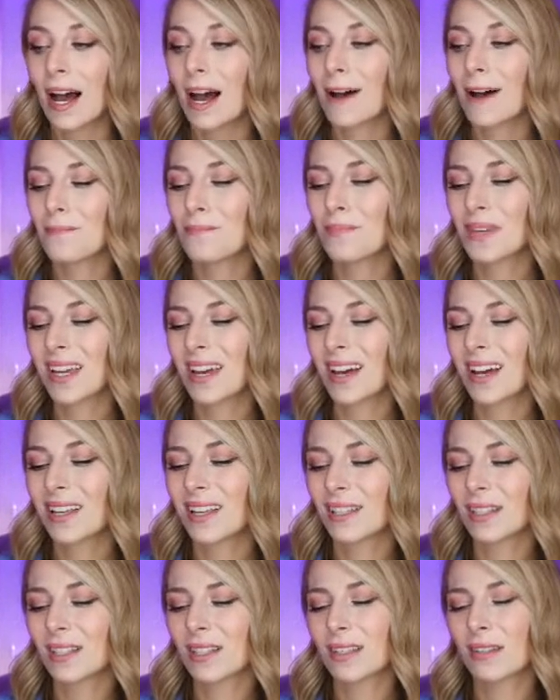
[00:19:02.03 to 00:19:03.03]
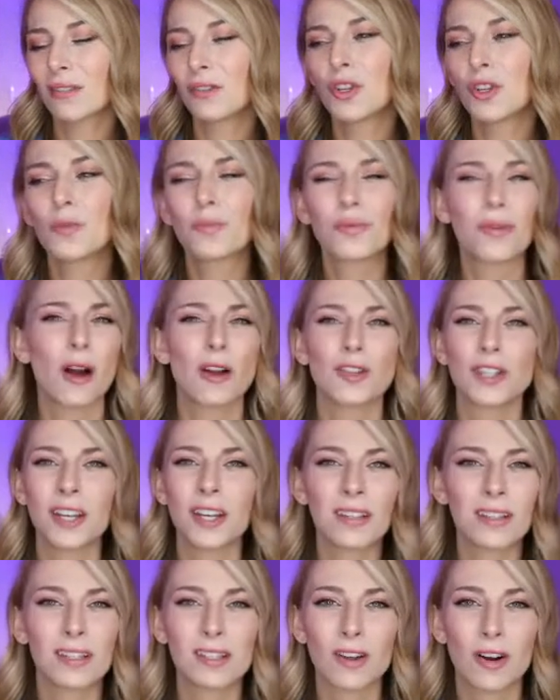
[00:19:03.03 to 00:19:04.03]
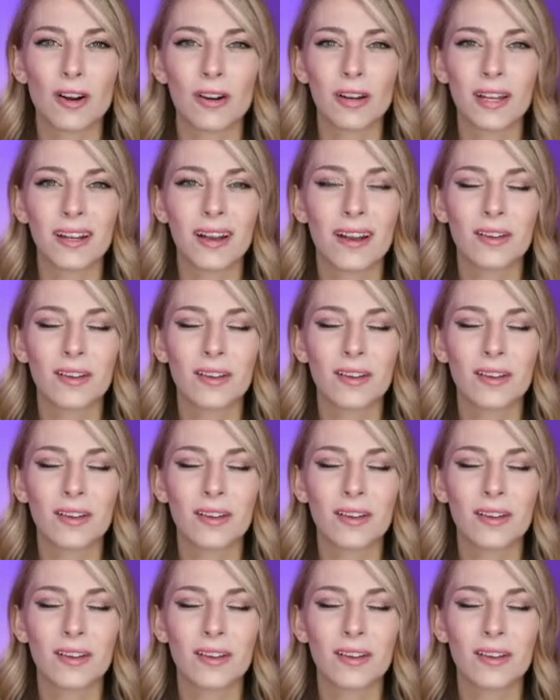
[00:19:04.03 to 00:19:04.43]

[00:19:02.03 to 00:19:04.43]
because new projects started